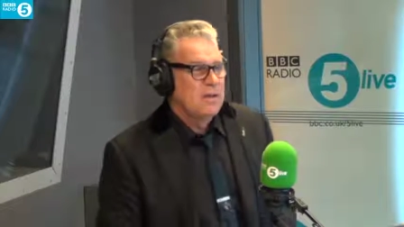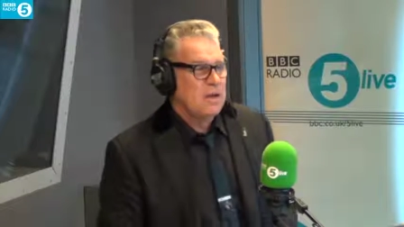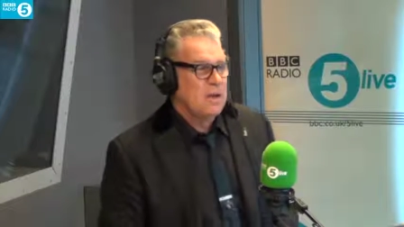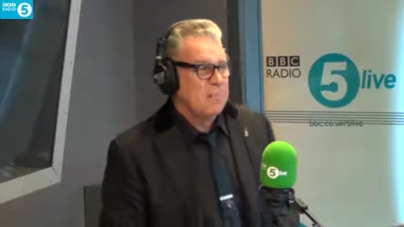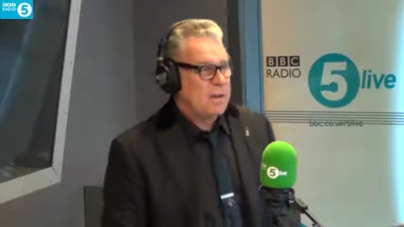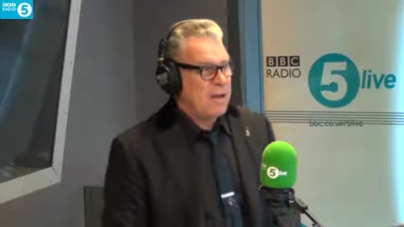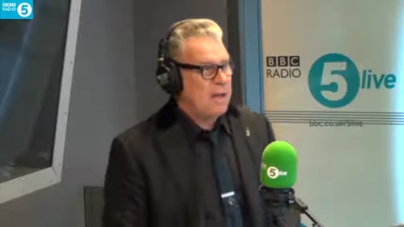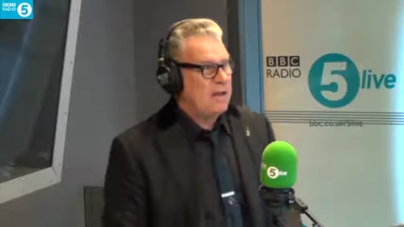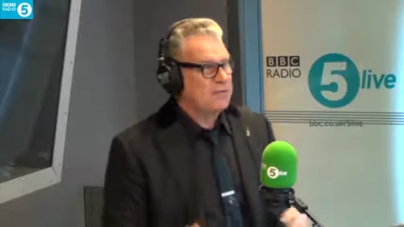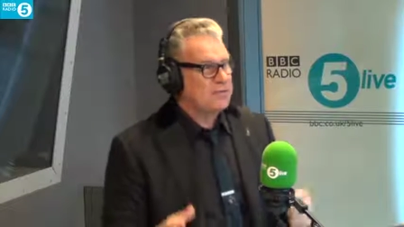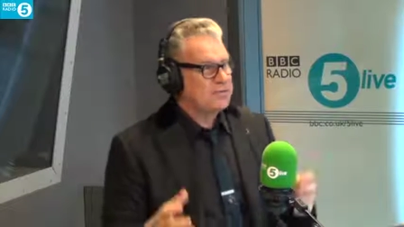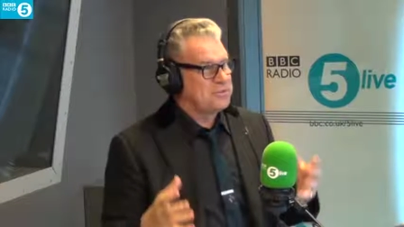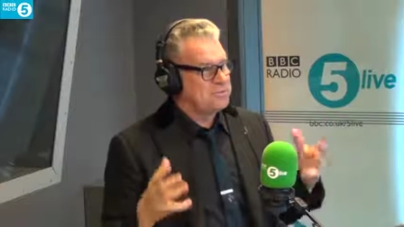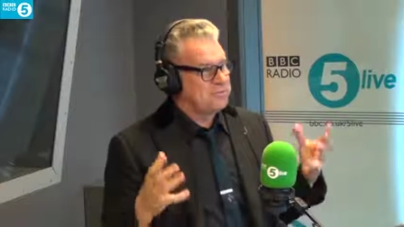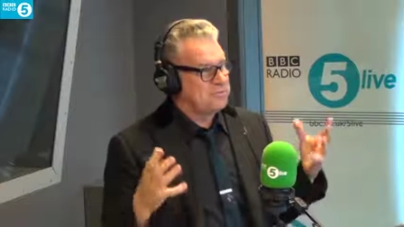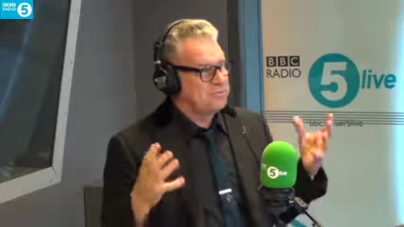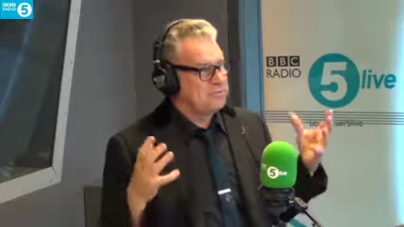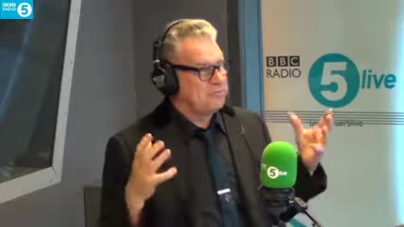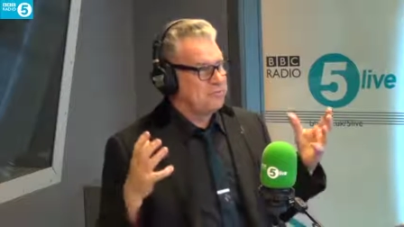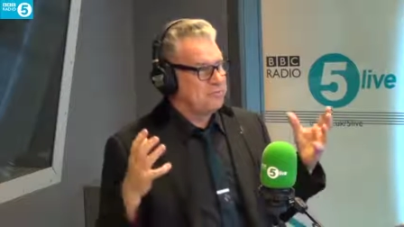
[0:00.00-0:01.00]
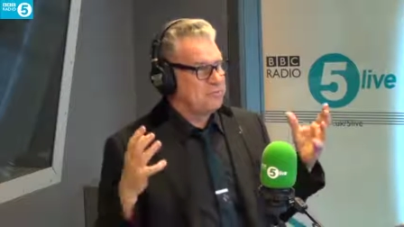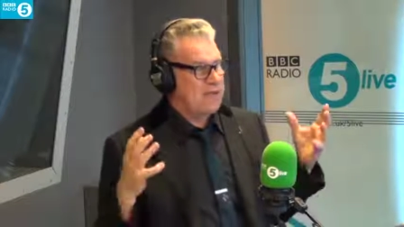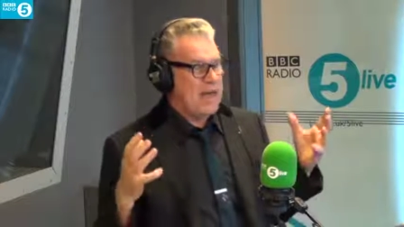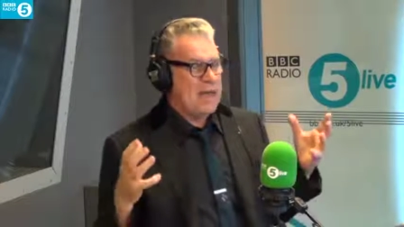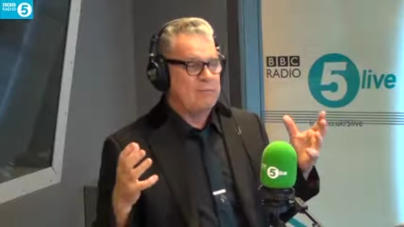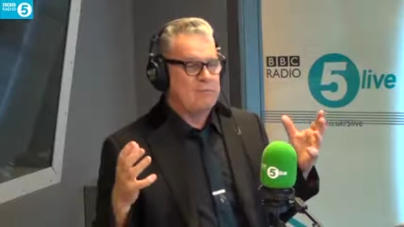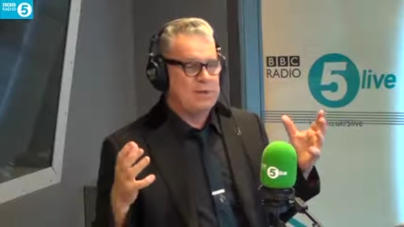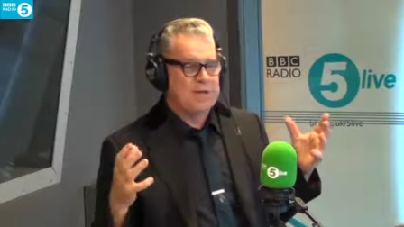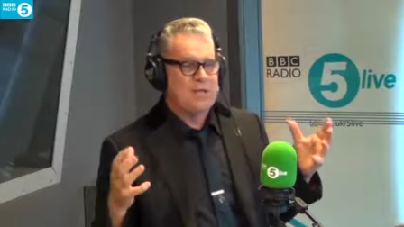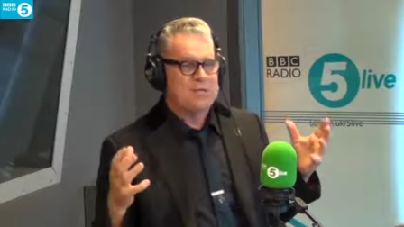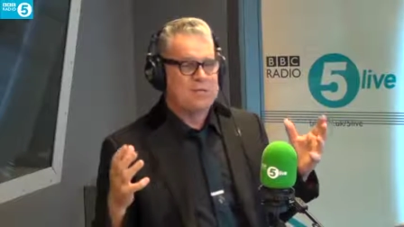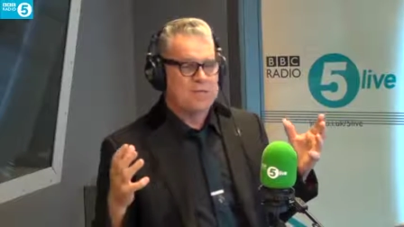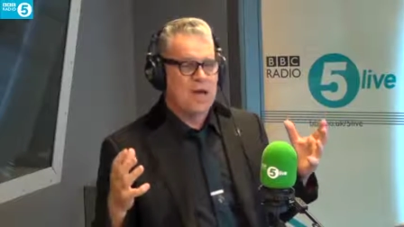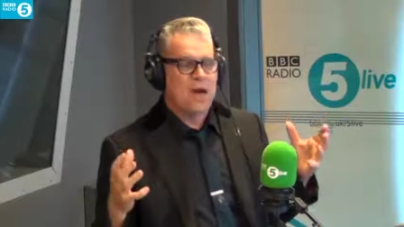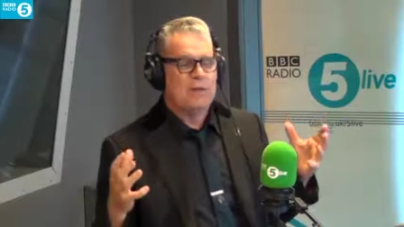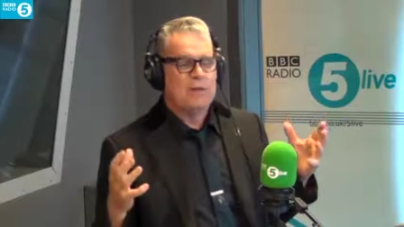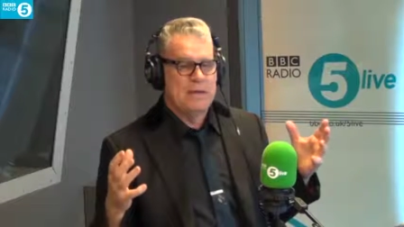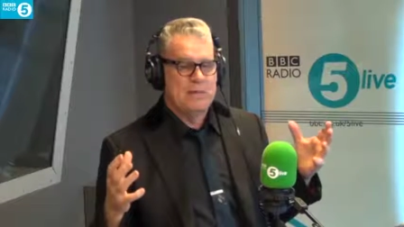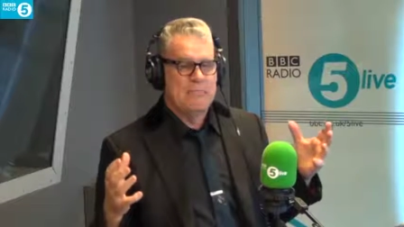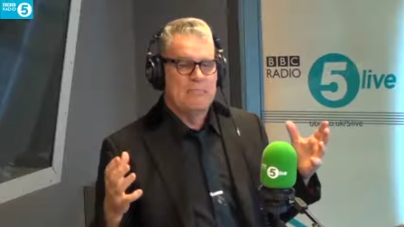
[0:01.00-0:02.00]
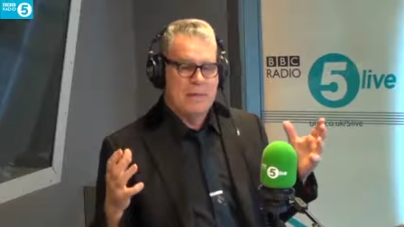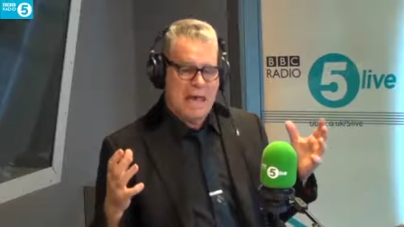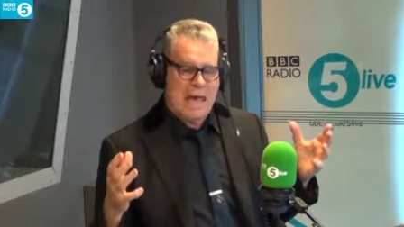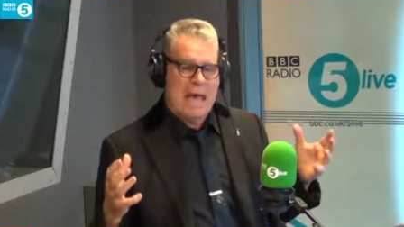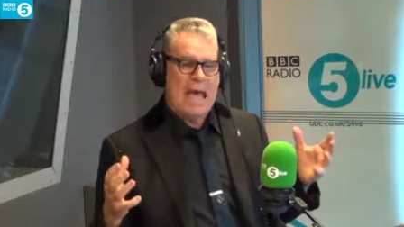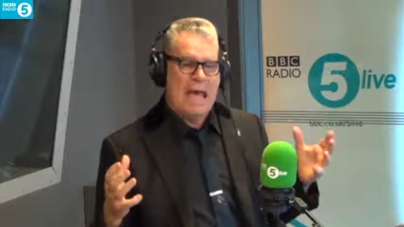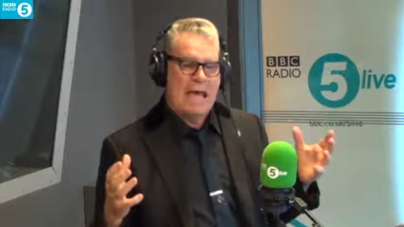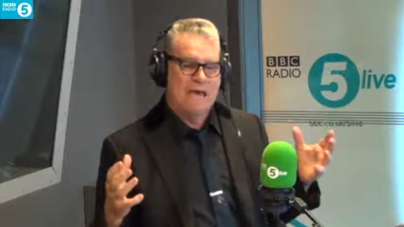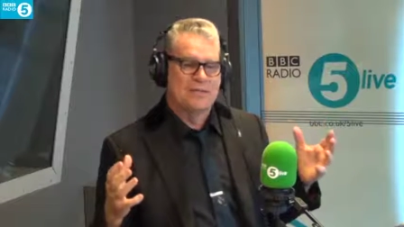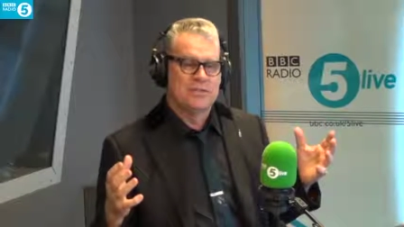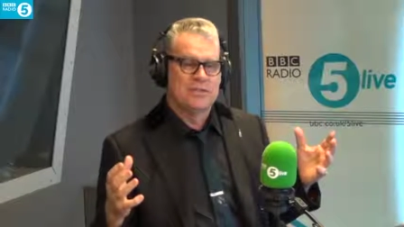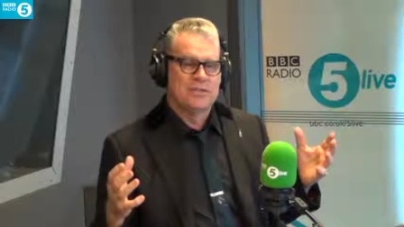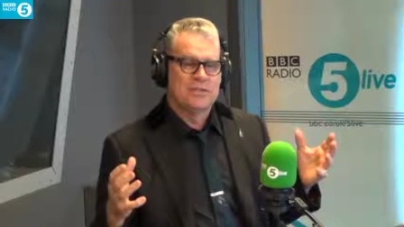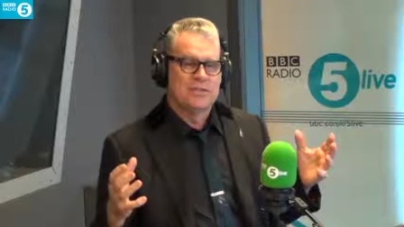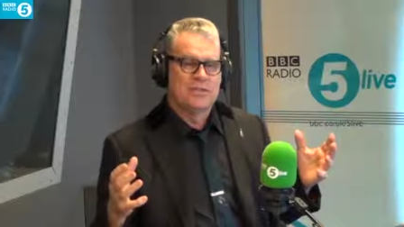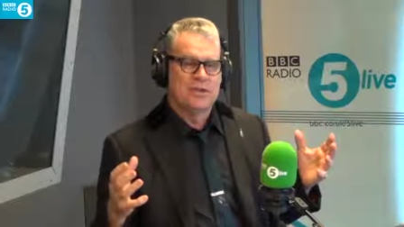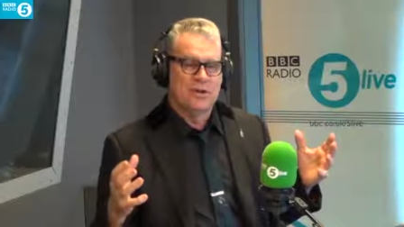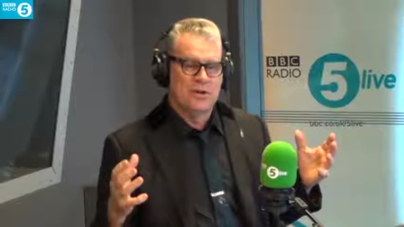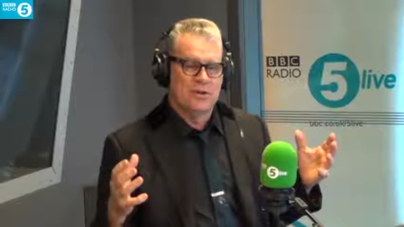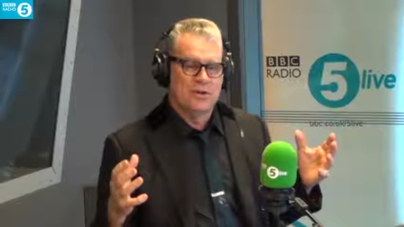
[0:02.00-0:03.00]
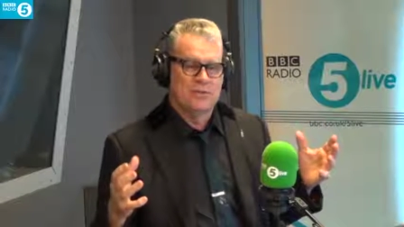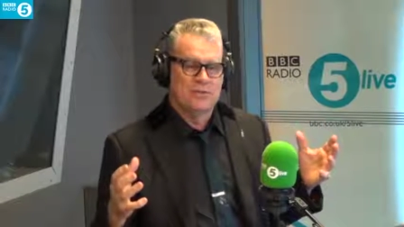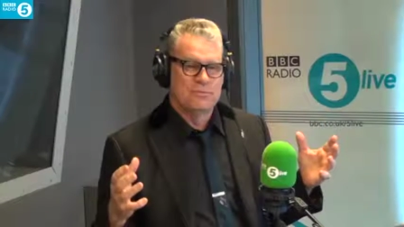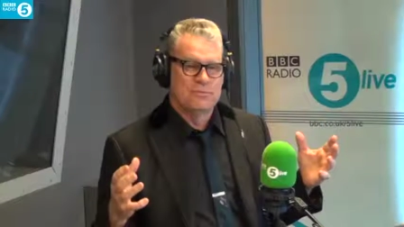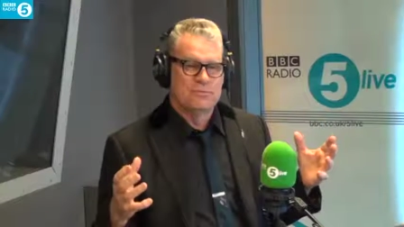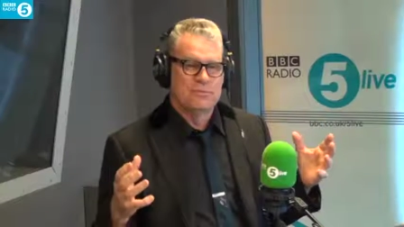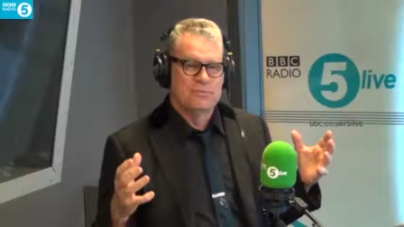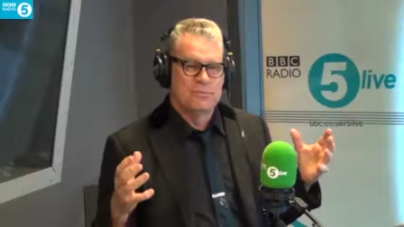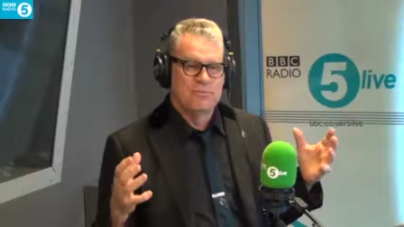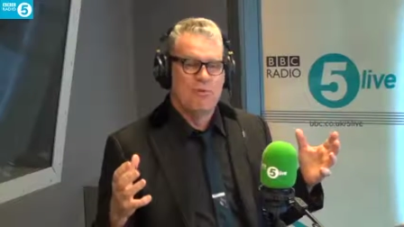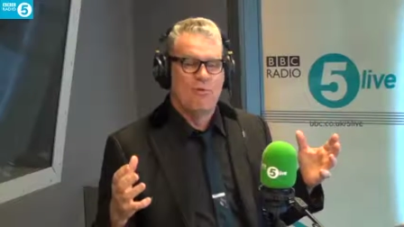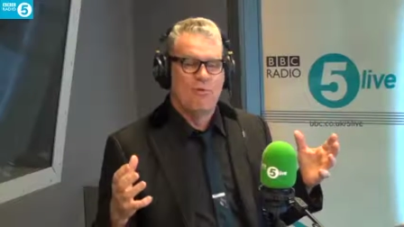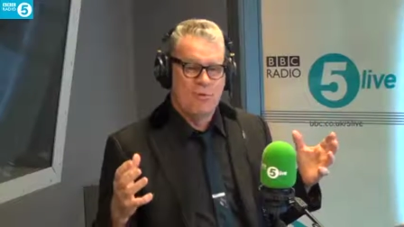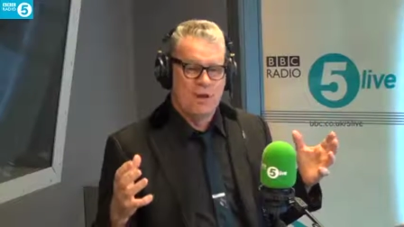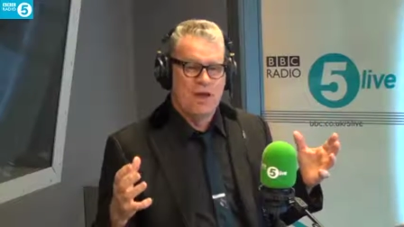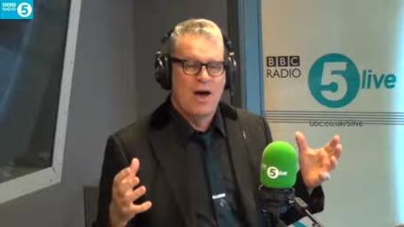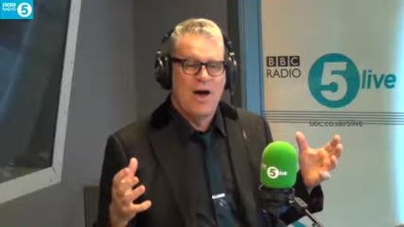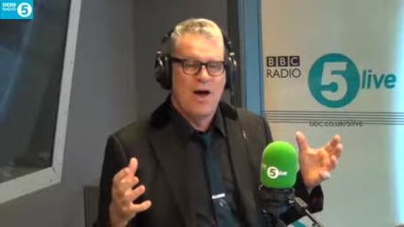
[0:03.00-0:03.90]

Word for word: about families going mad on small